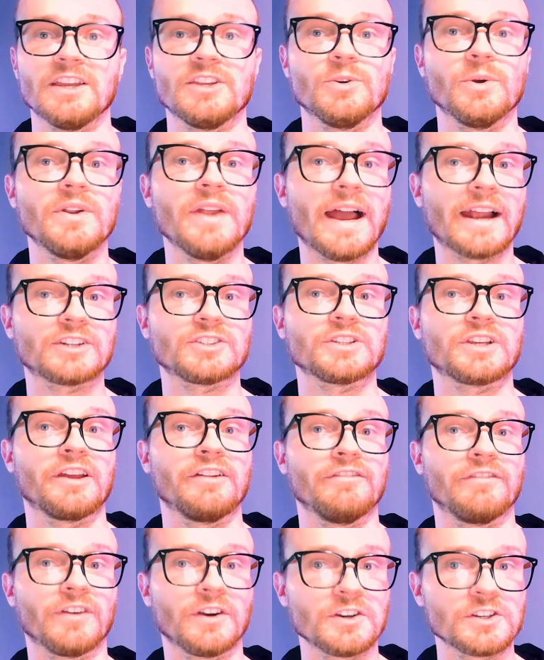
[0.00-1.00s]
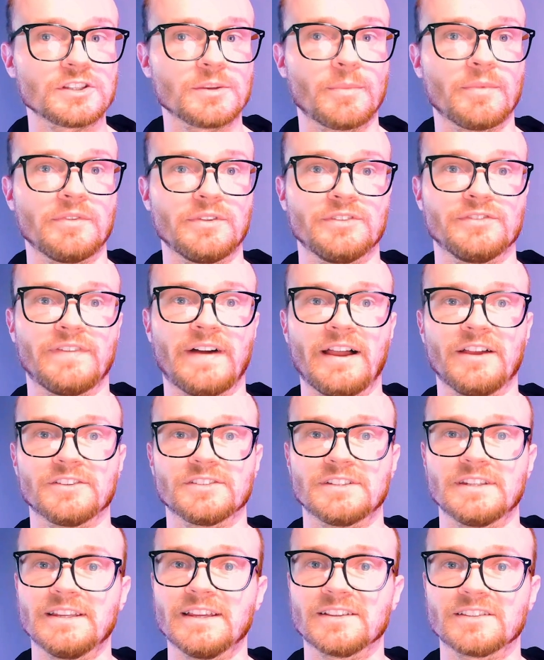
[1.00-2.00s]
you had to actually convert some of these
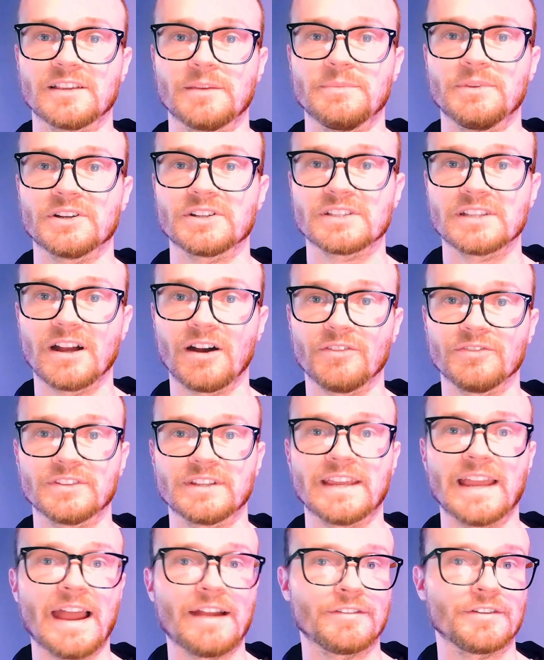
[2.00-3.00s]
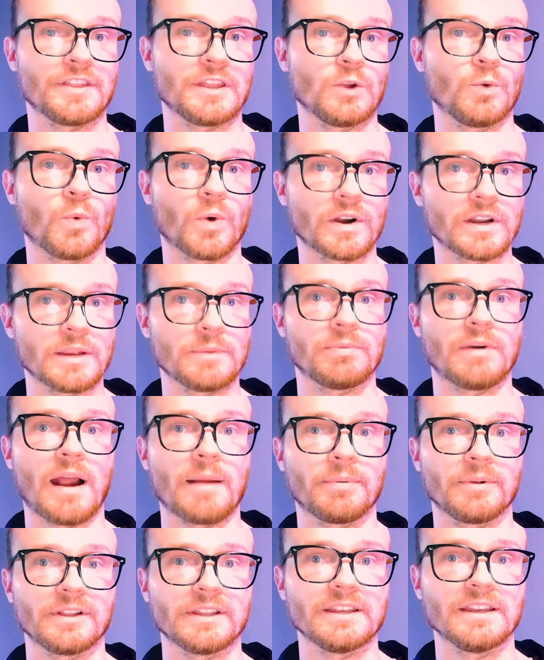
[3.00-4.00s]
files to ESM yourself to get everything working
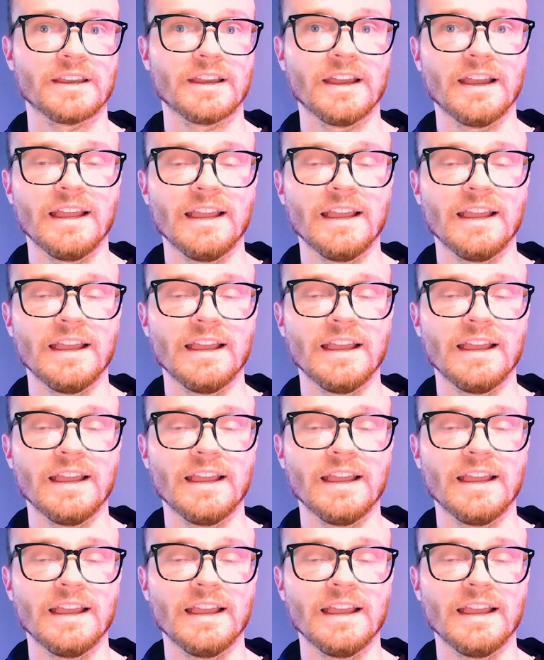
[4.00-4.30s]
properly.